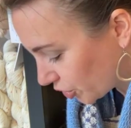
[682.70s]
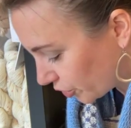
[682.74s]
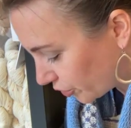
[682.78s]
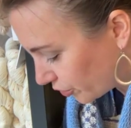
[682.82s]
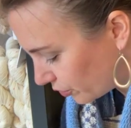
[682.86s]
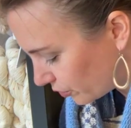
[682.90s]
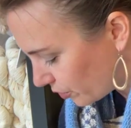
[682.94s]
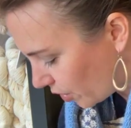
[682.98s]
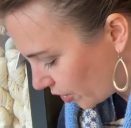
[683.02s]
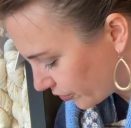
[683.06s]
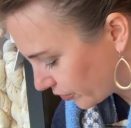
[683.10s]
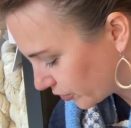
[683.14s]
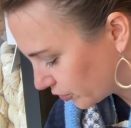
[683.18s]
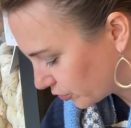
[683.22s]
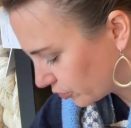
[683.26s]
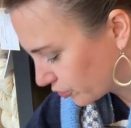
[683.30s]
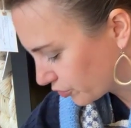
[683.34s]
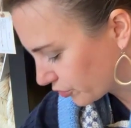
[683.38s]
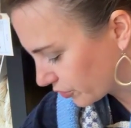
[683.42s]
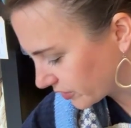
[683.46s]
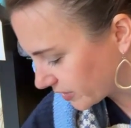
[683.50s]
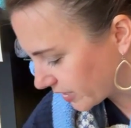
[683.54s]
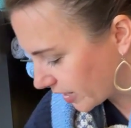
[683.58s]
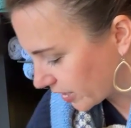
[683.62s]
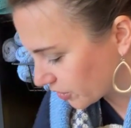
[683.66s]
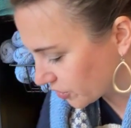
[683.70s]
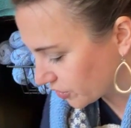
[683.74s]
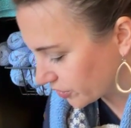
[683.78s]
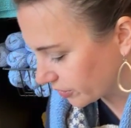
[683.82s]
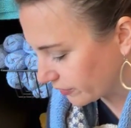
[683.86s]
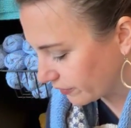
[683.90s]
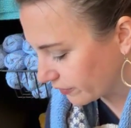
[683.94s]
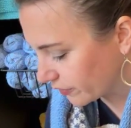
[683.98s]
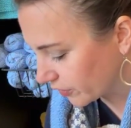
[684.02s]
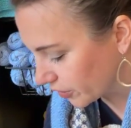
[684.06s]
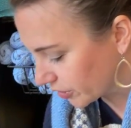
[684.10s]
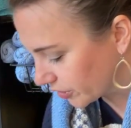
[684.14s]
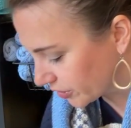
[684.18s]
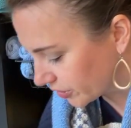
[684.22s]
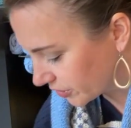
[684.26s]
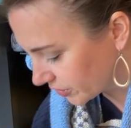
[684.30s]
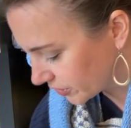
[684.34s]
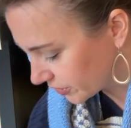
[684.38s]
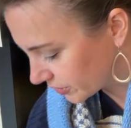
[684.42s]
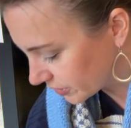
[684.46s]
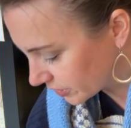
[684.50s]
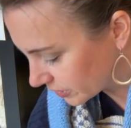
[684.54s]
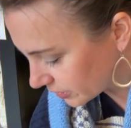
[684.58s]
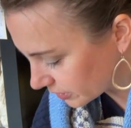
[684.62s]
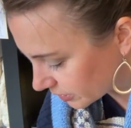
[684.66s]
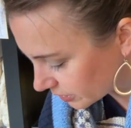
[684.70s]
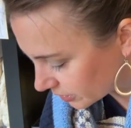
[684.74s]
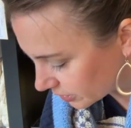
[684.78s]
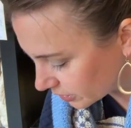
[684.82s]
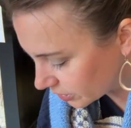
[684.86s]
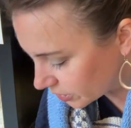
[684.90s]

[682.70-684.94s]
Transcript: I'll show you all the neutrals actually first.